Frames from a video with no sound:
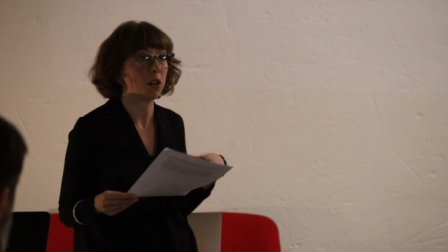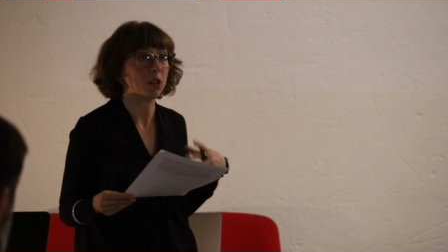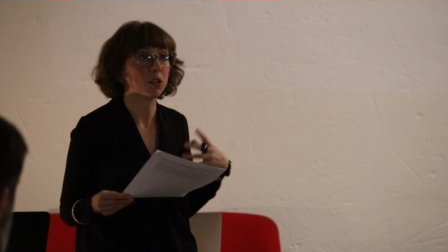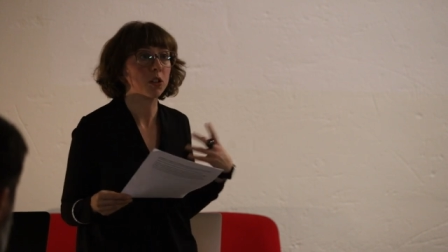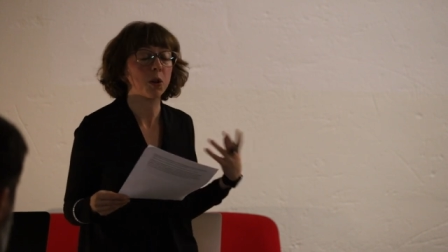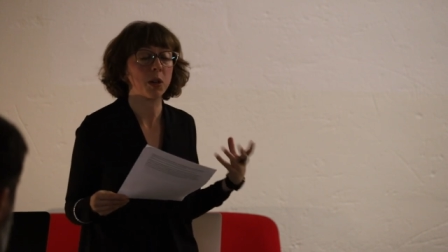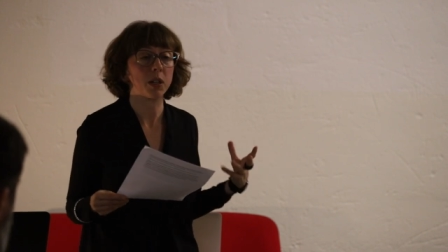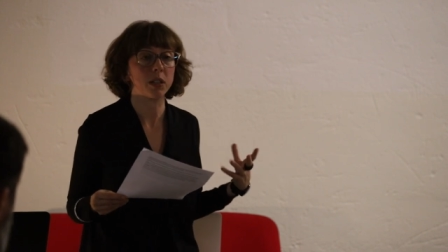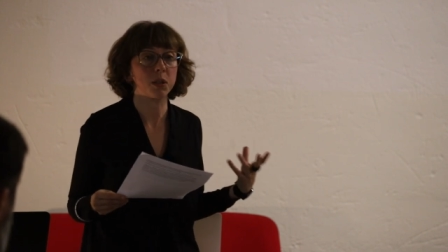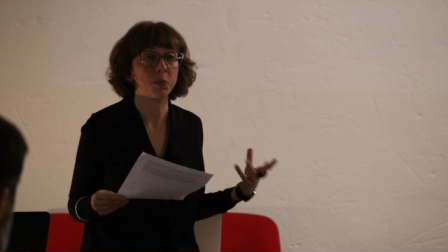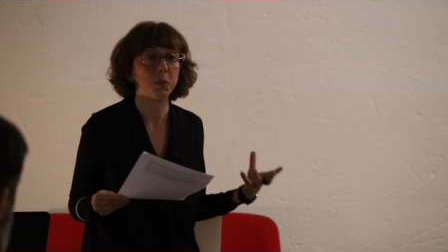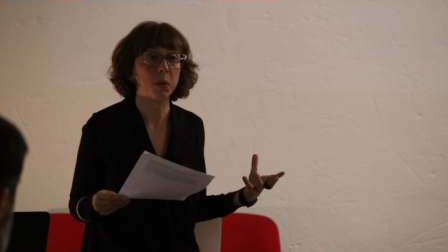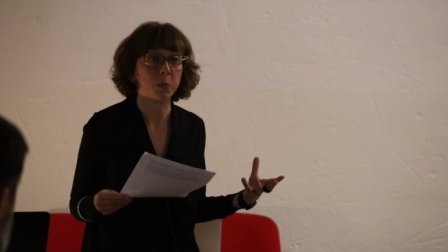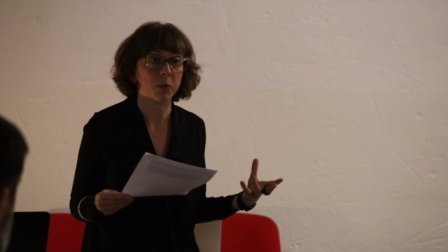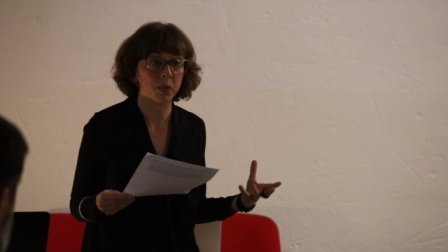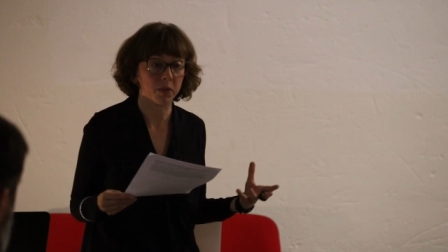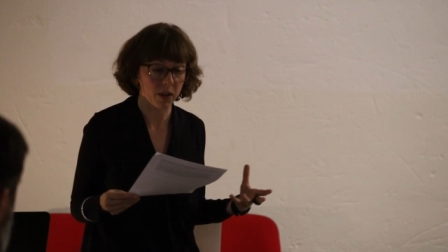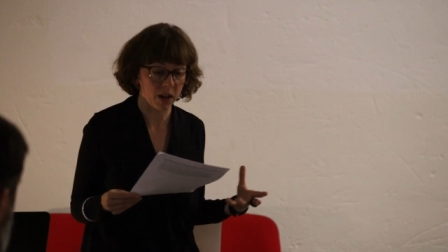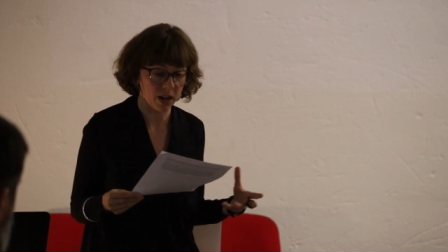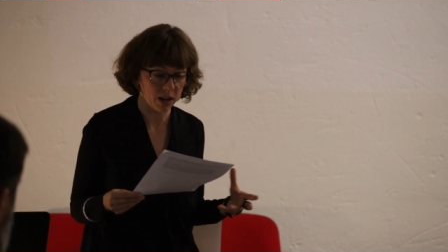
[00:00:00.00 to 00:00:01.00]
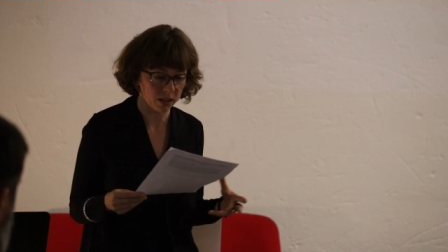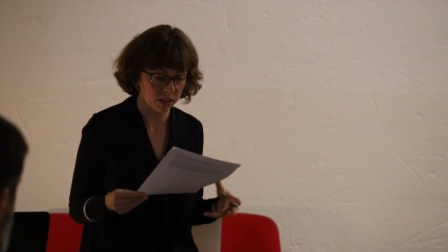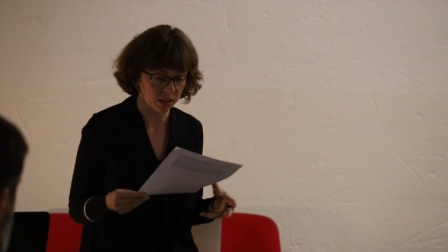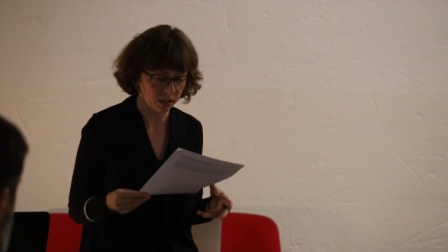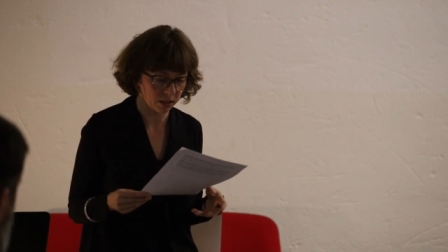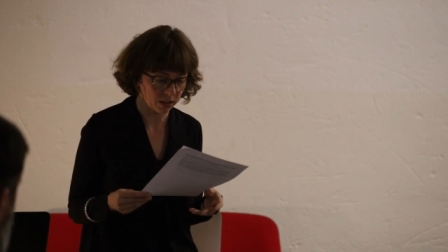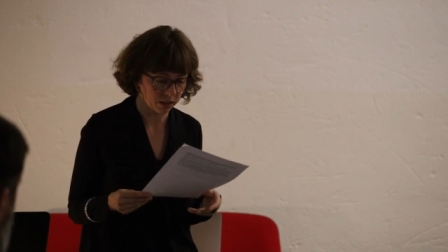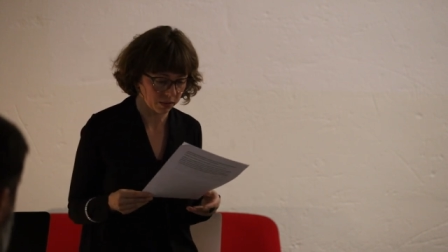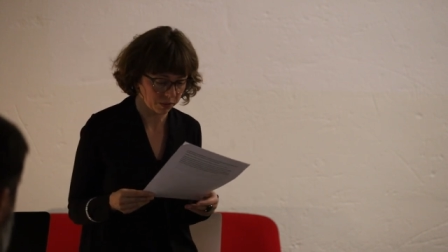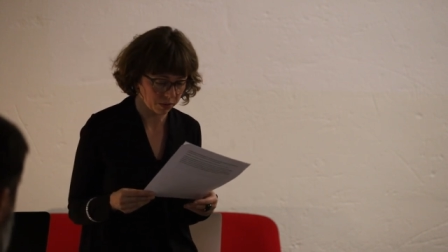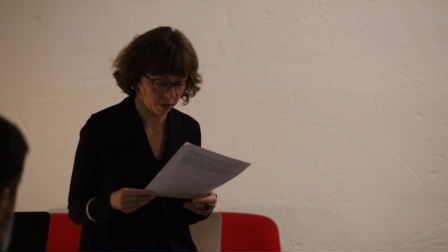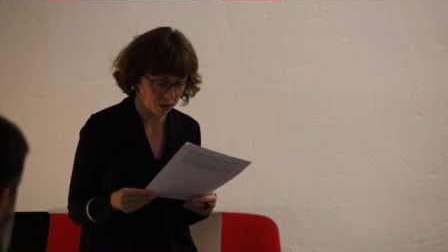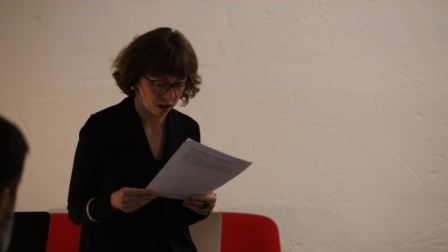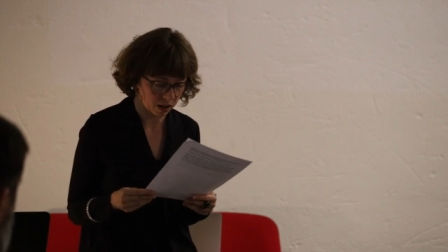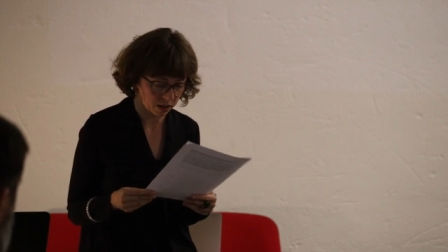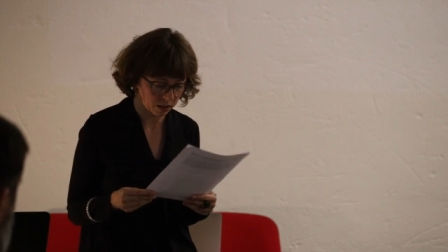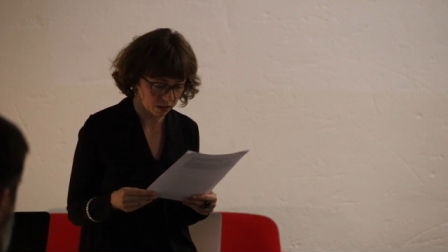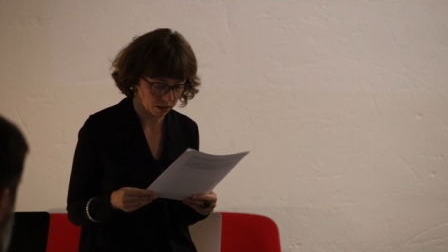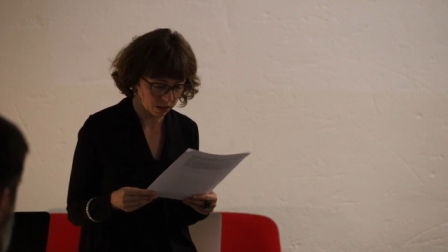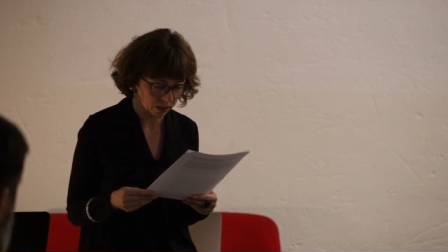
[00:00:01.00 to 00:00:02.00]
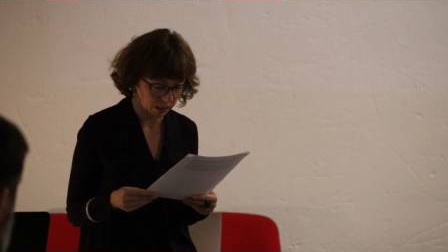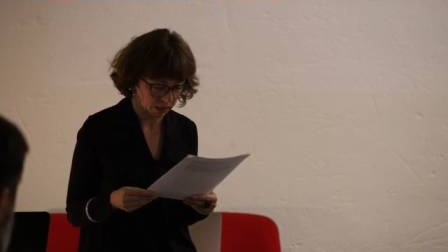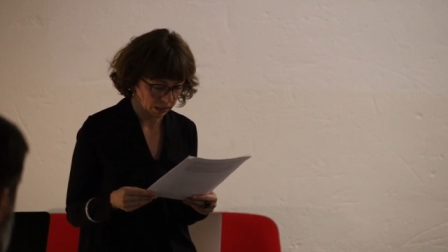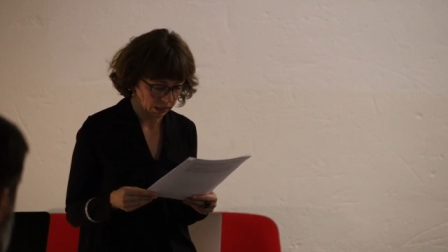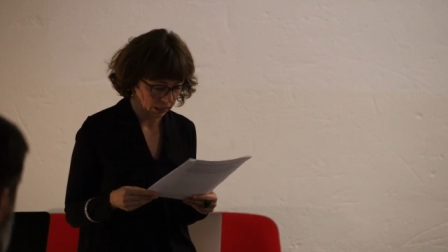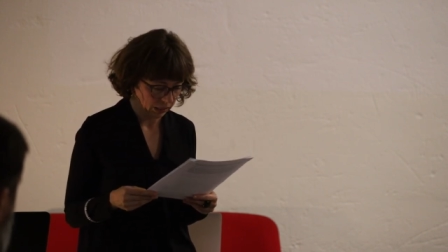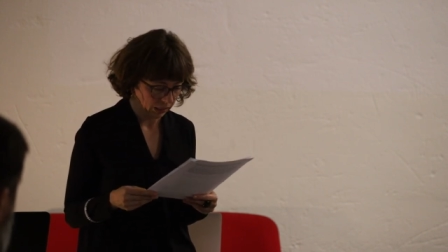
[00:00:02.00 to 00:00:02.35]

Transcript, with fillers: is not going to be provided for us.